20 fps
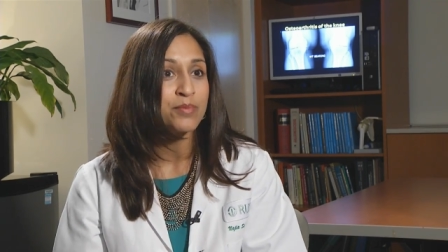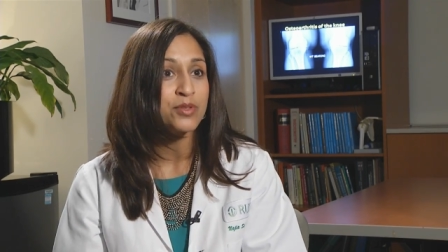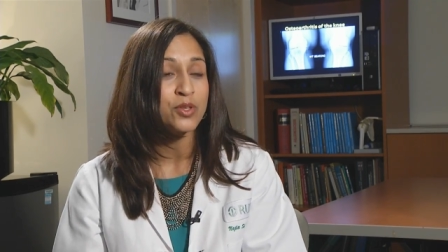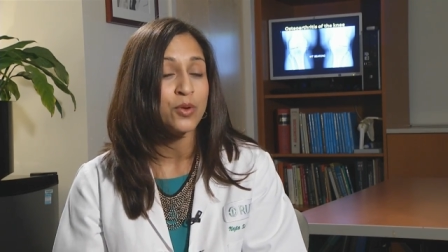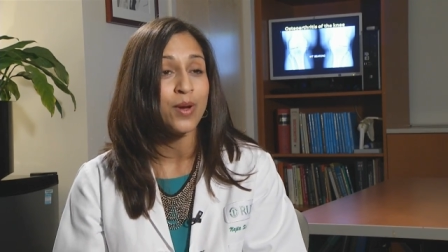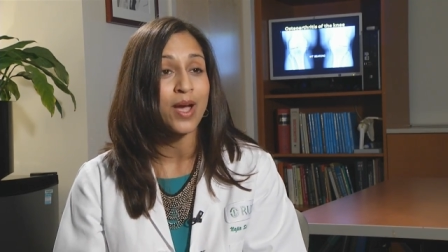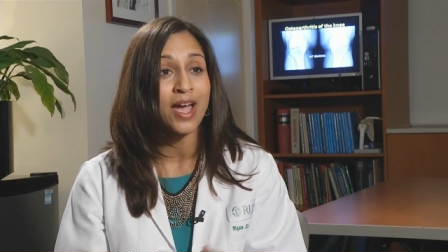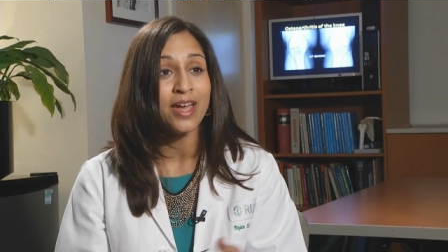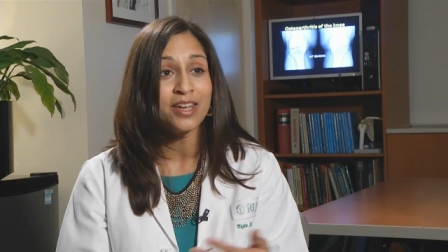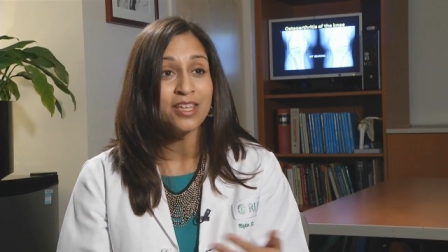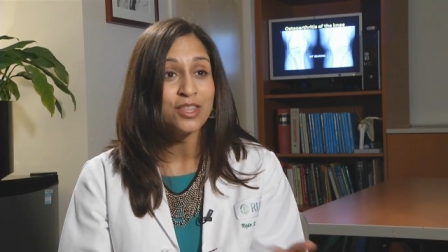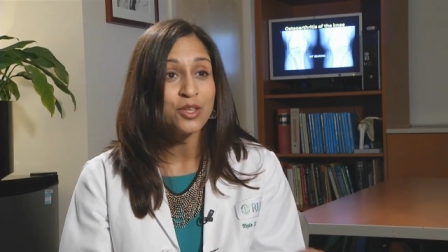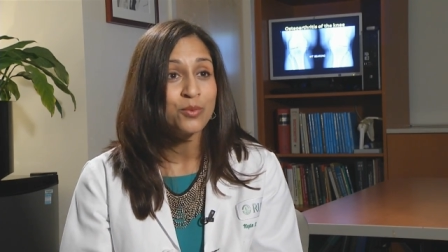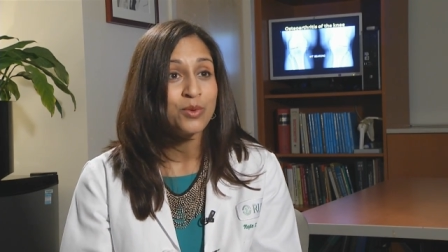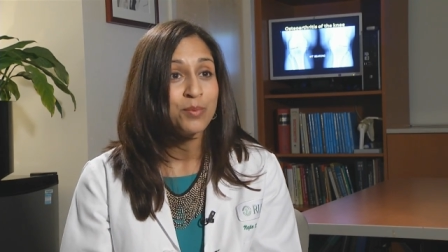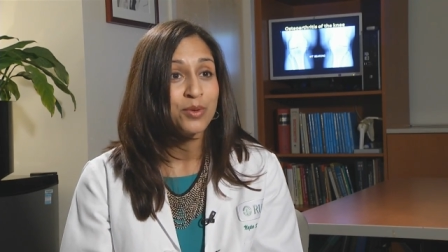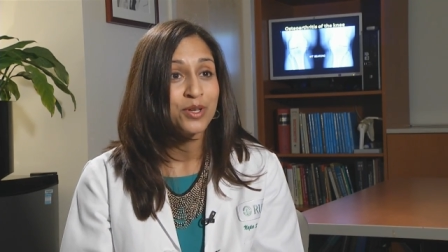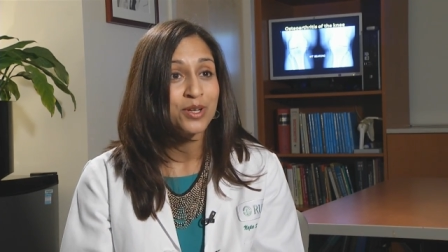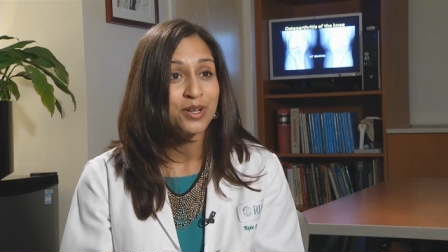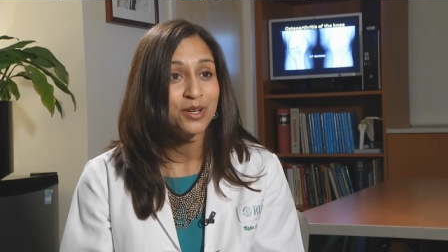so anything we
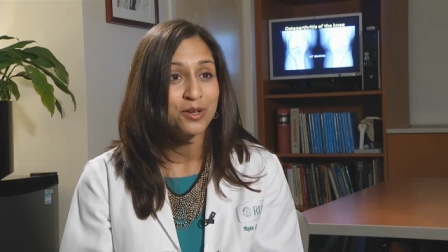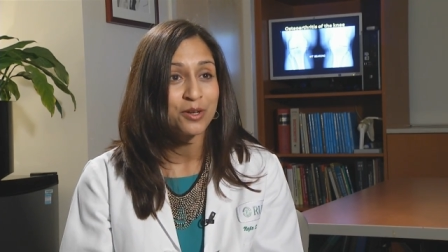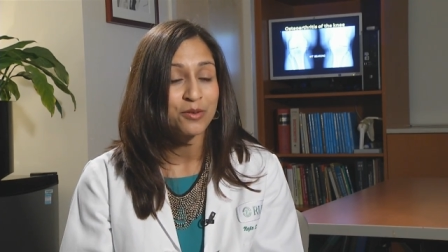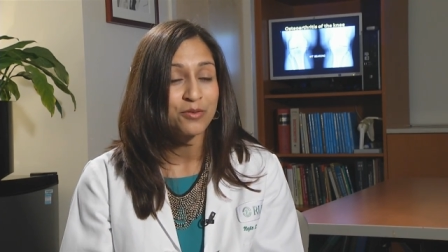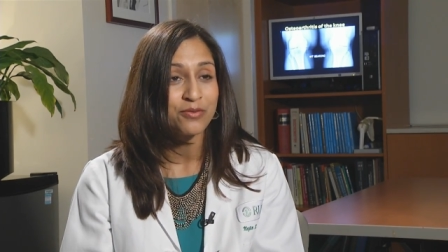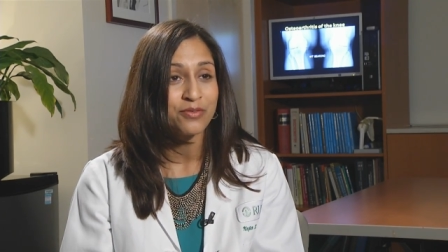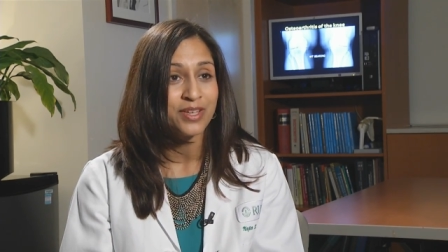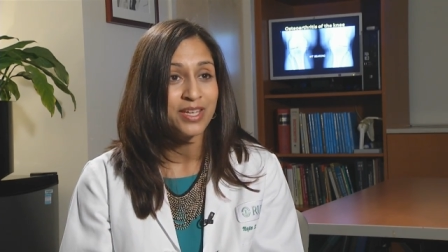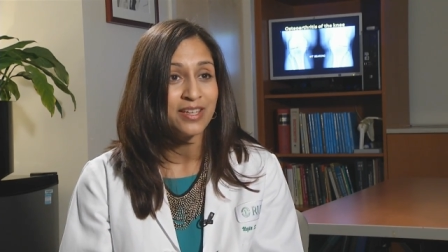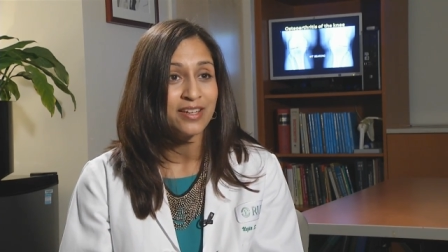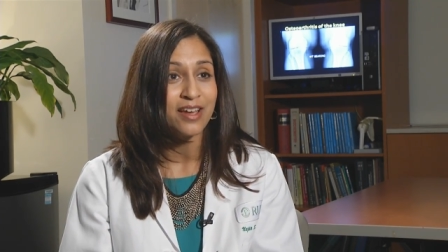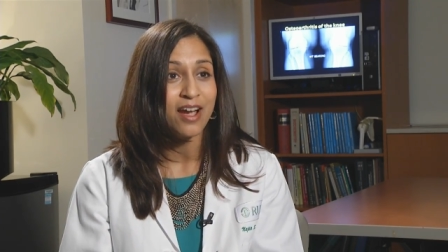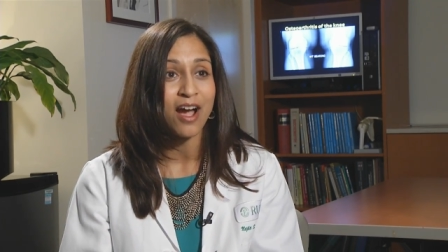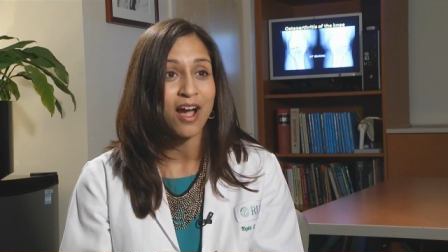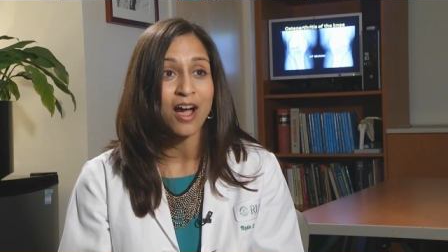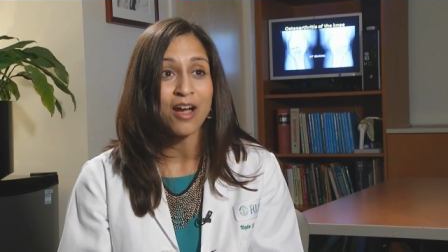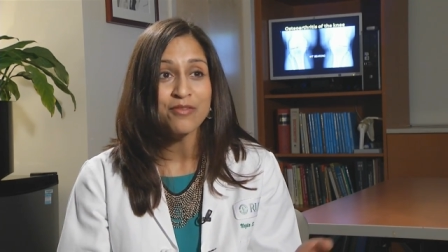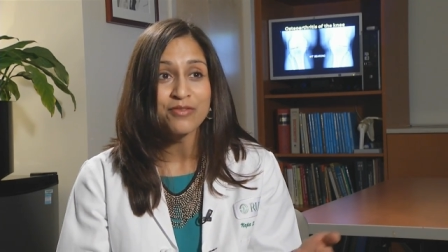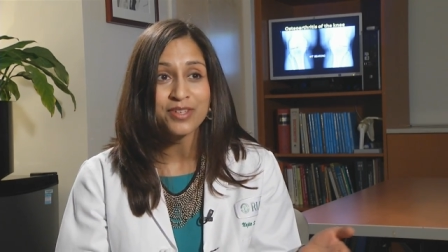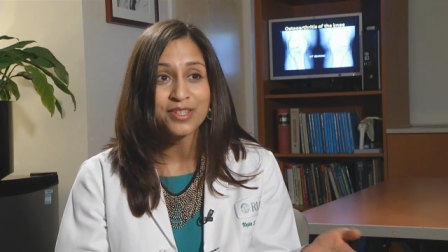put on our feet
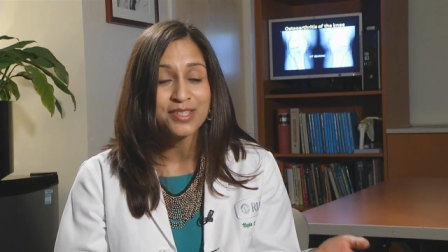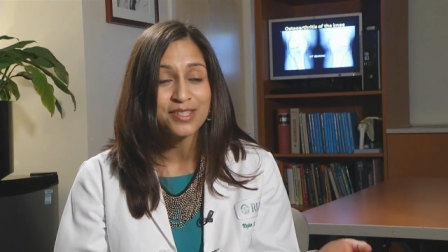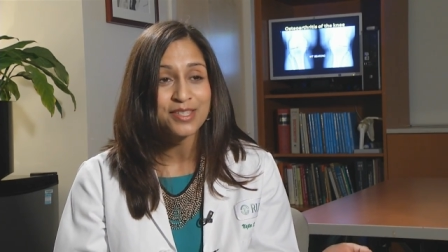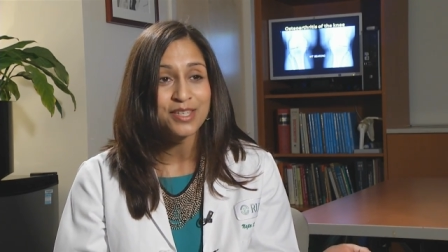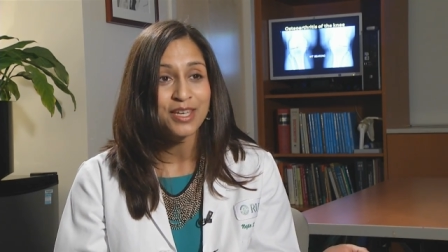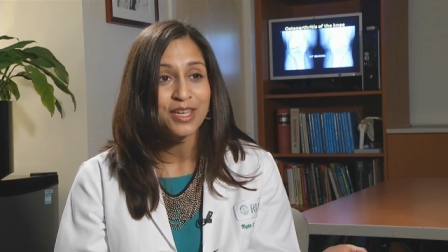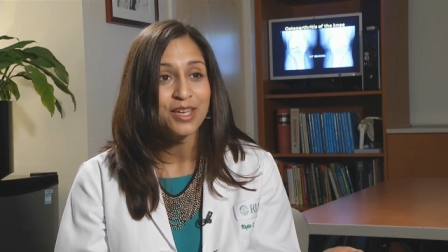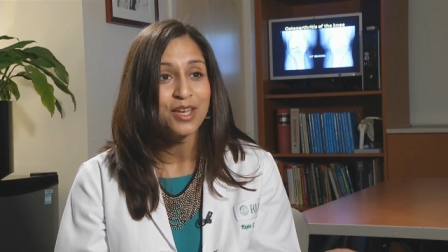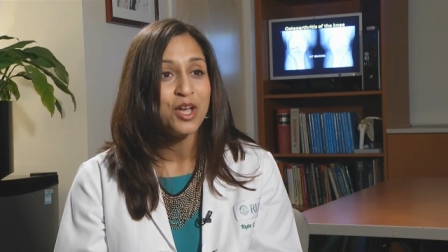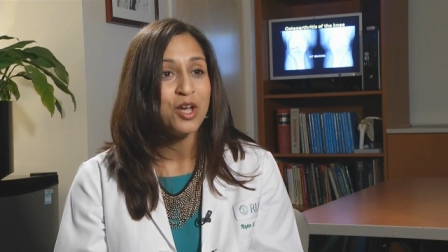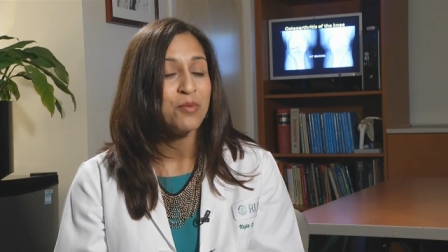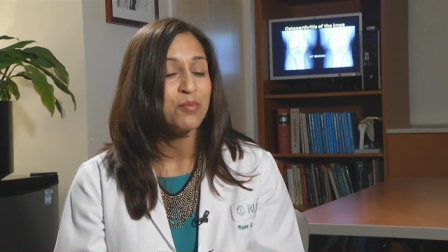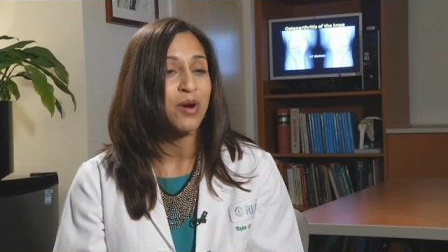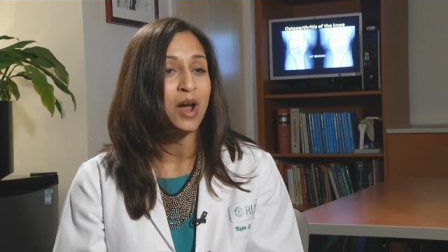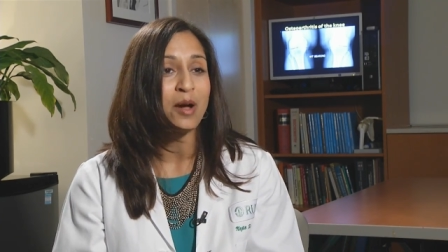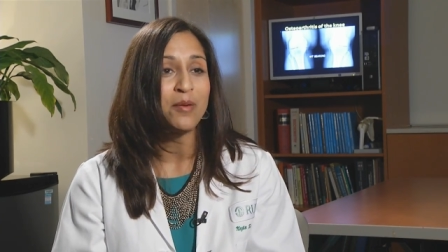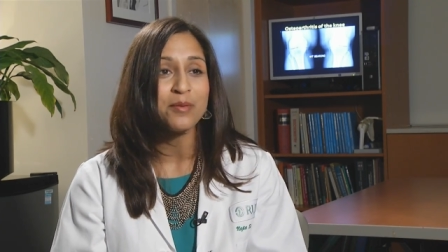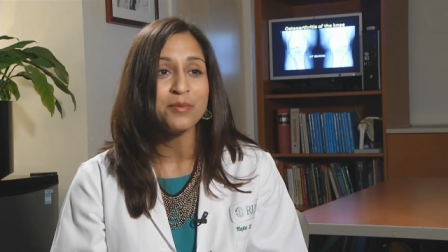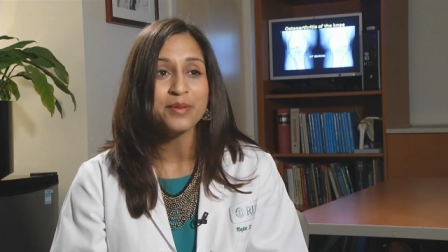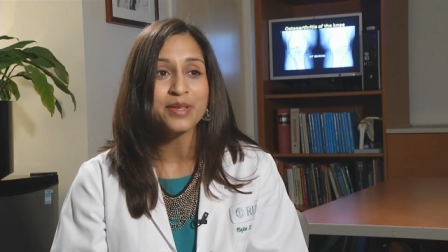obviously
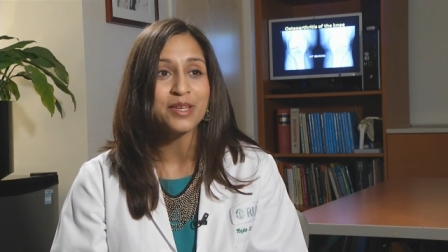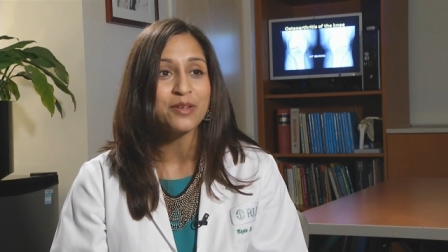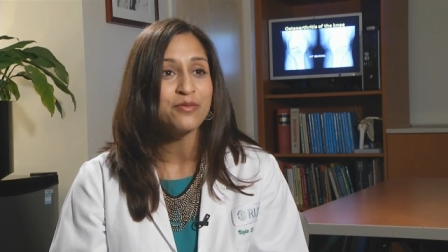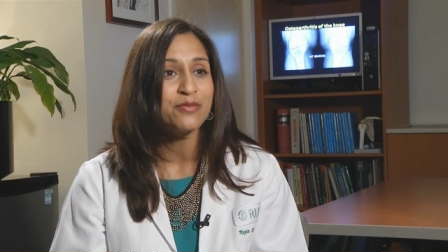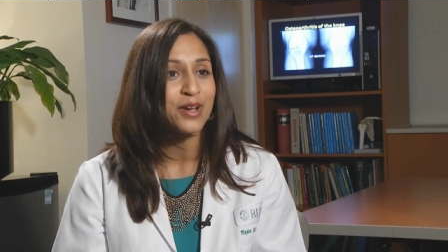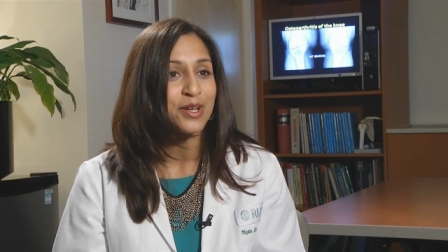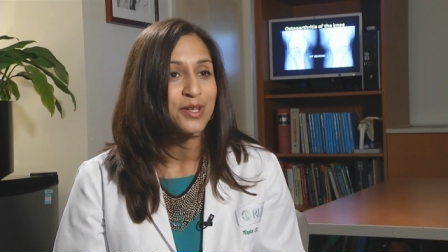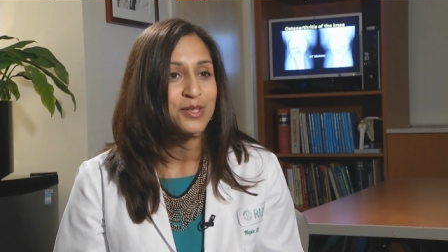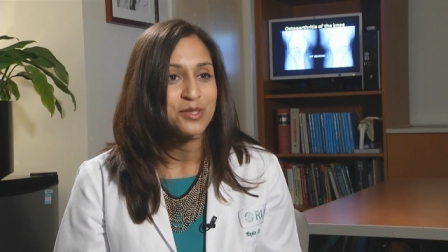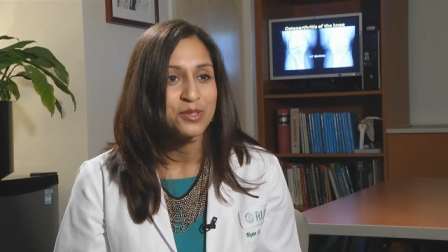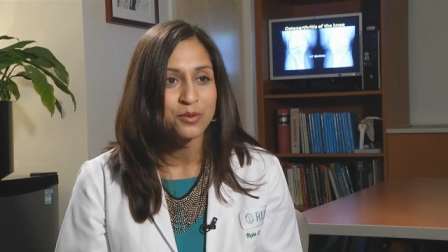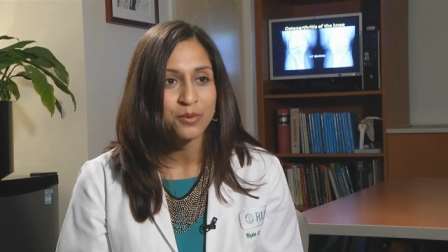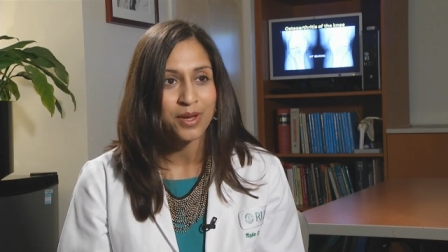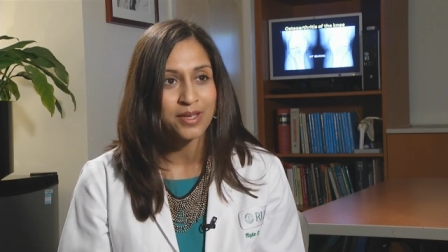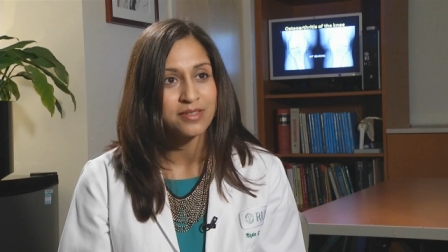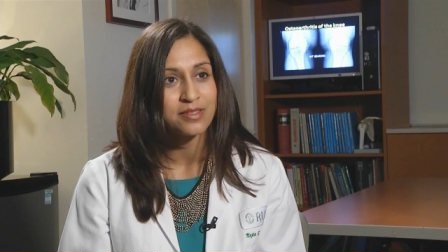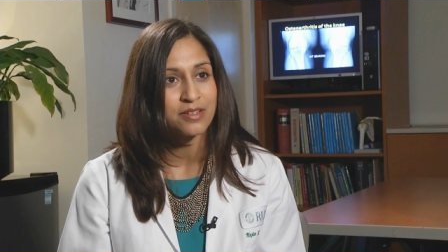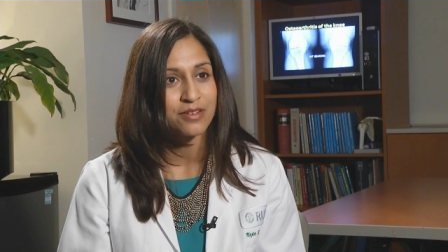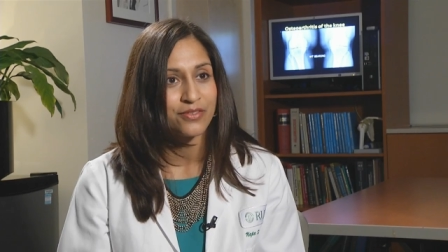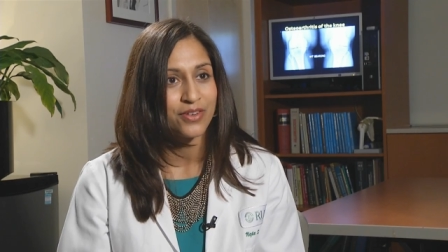probably affects the
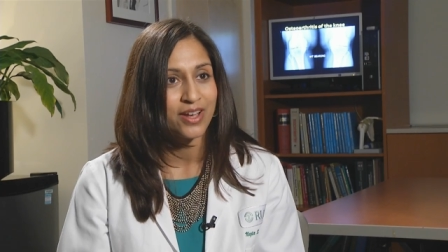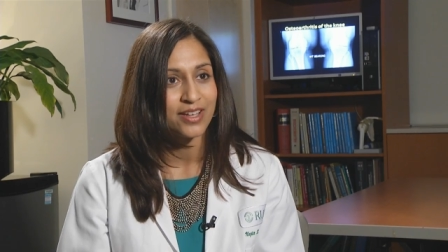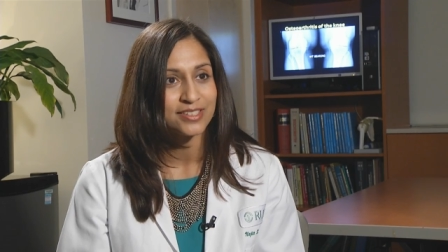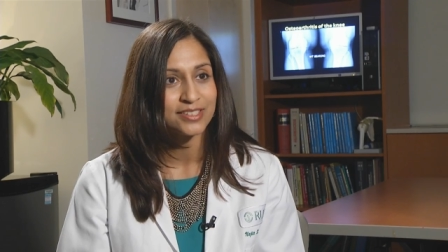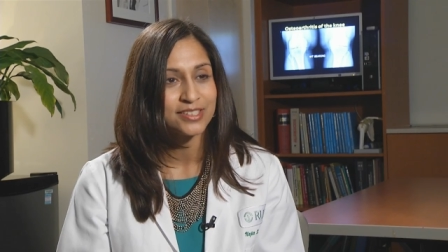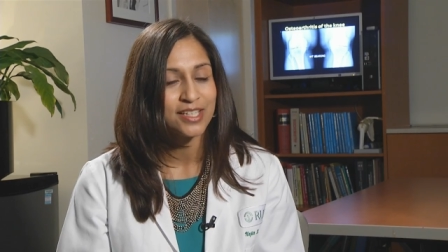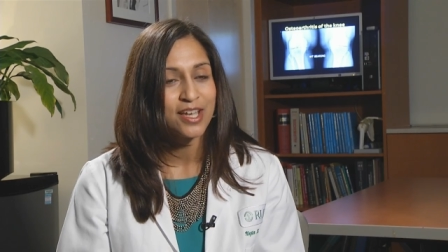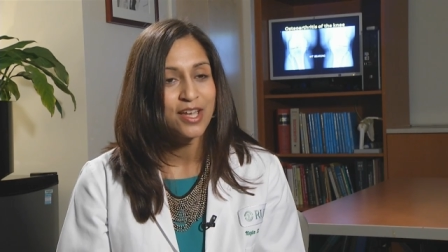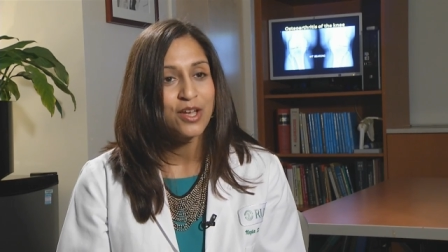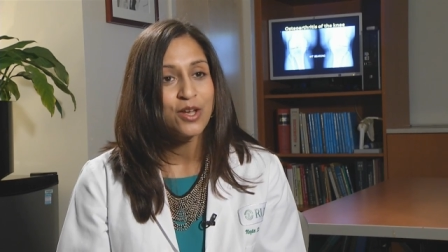rest of us.